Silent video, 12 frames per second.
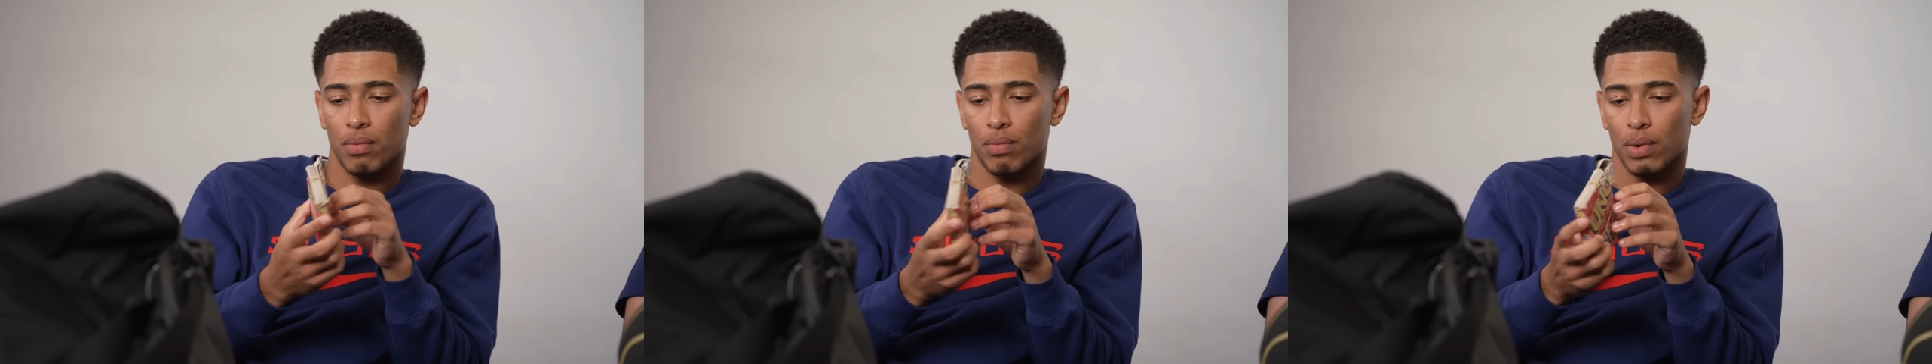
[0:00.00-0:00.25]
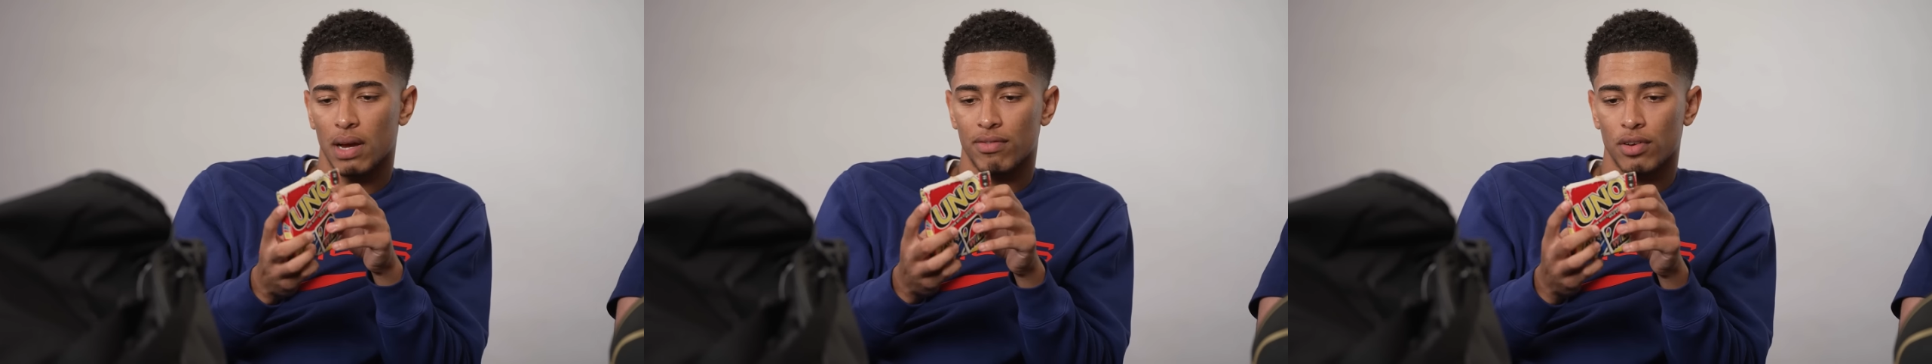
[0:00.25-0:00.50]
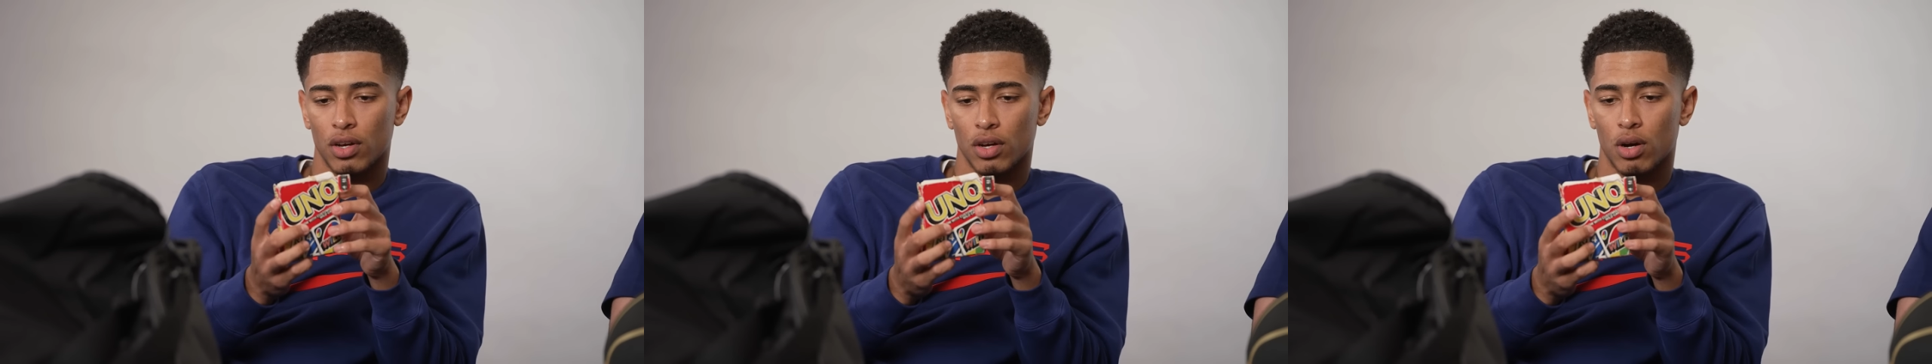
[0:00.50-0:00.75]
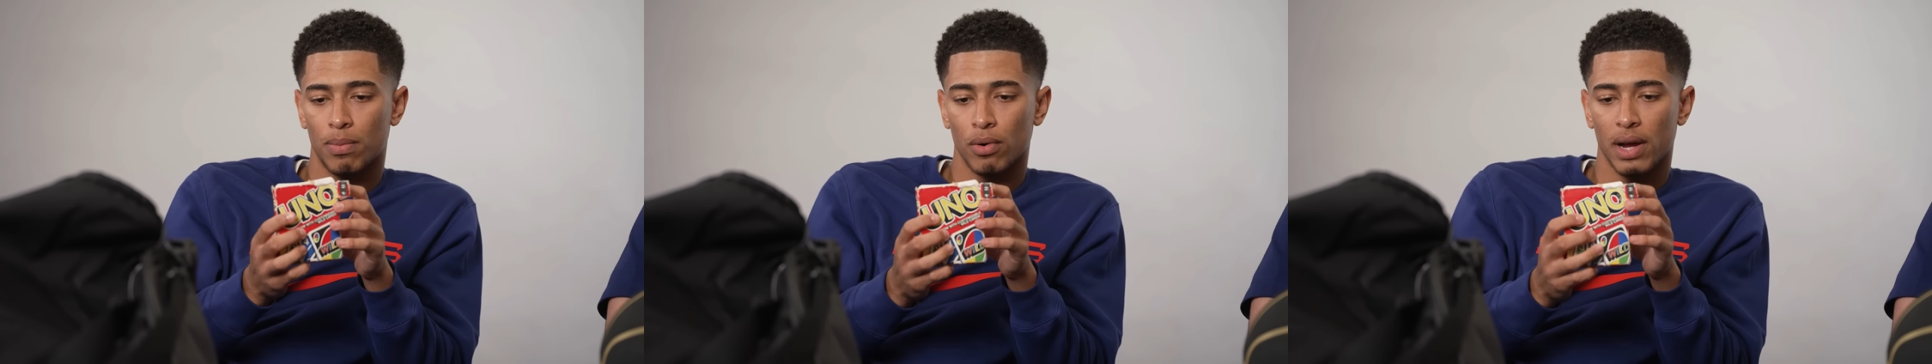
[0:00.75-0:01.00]
We have a
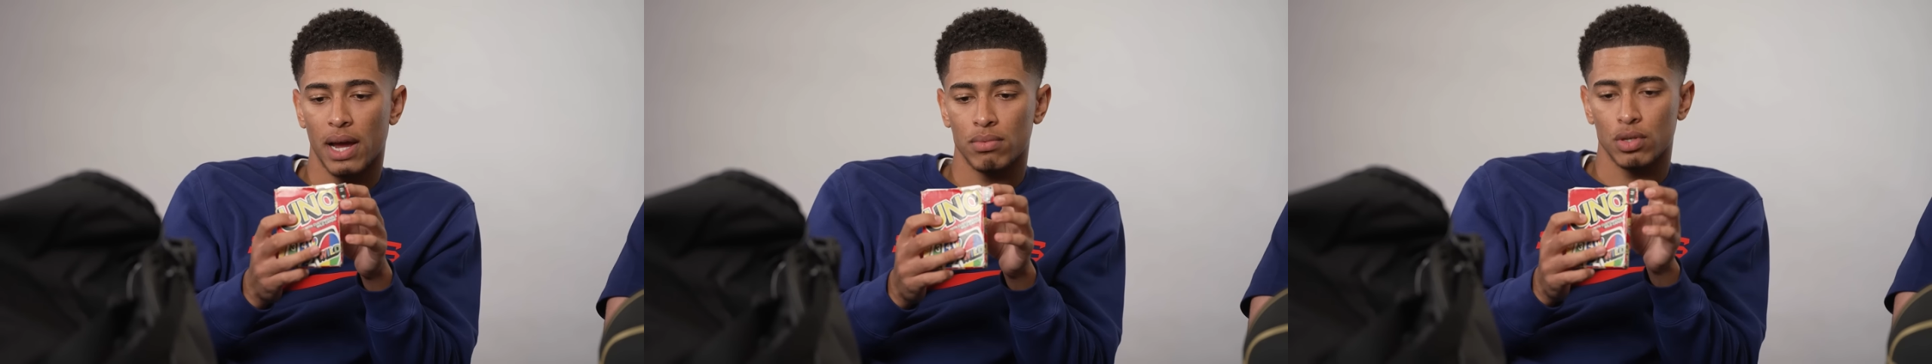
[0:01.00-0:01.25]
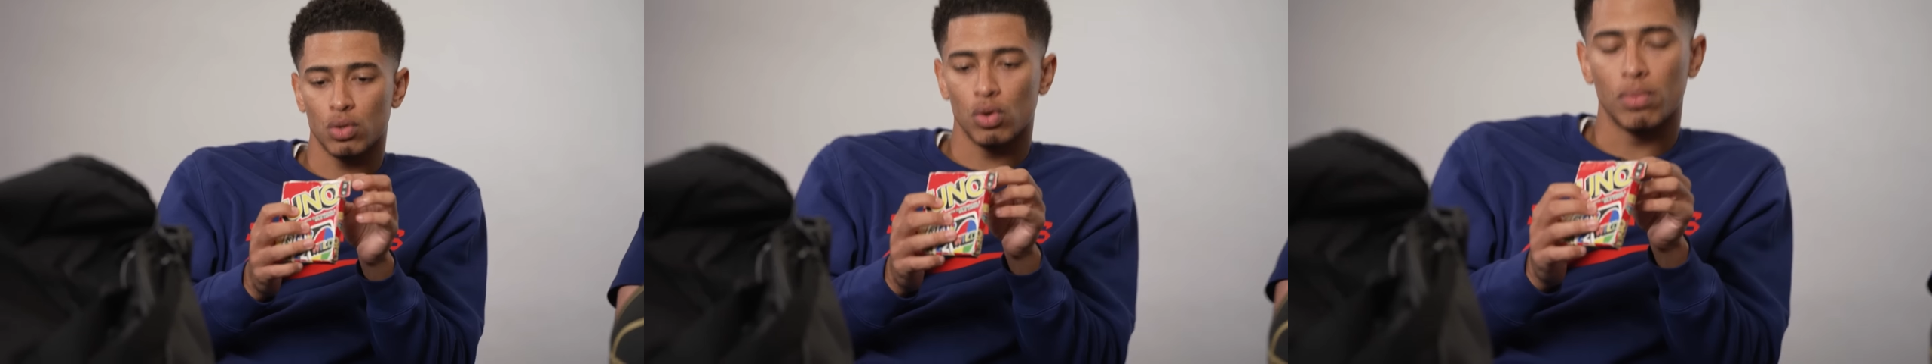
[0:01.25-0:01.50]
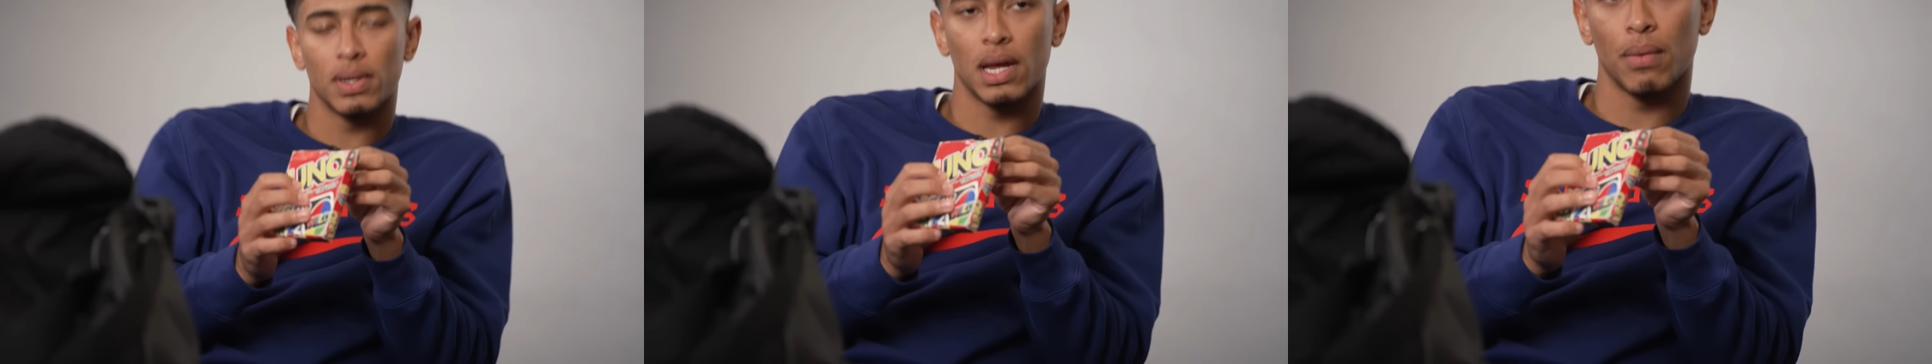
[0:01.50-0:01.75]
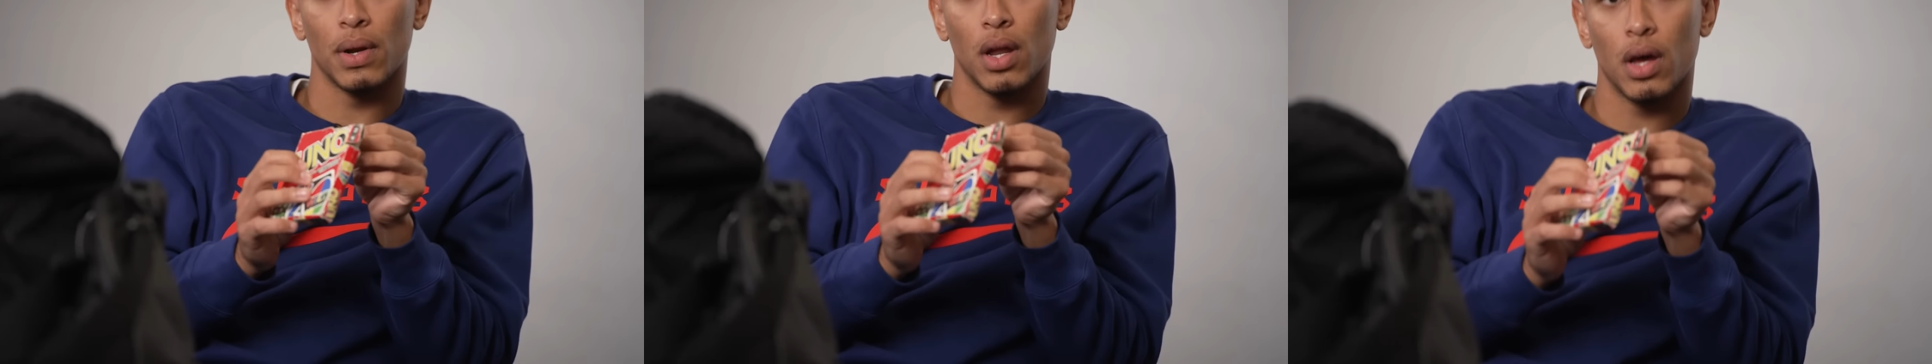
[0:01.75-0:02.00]
couple games at Dortmund
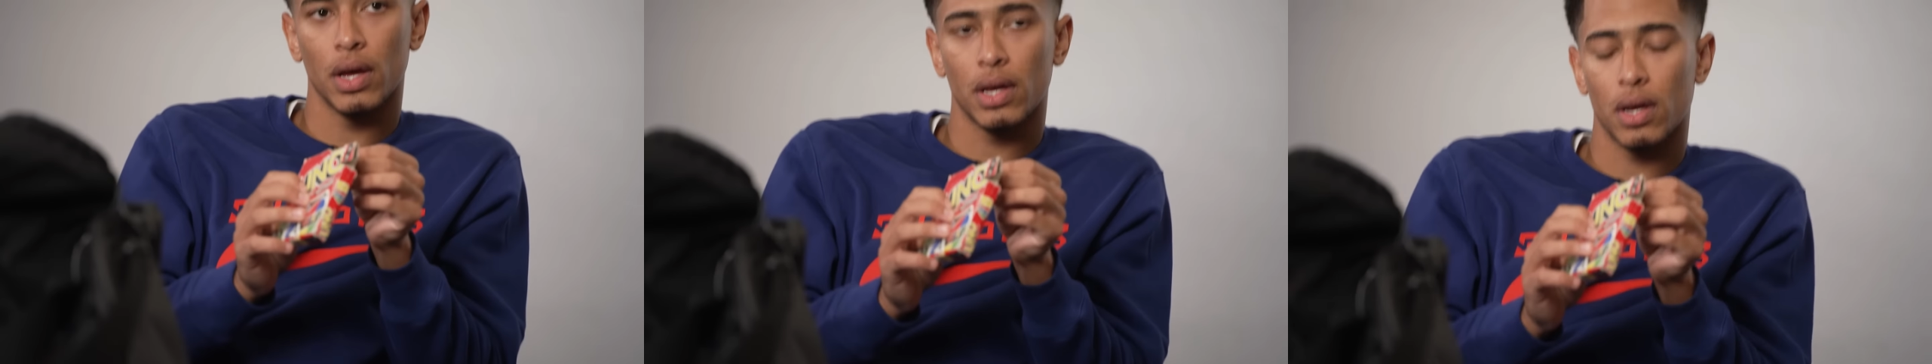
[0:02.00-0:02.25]
that we like.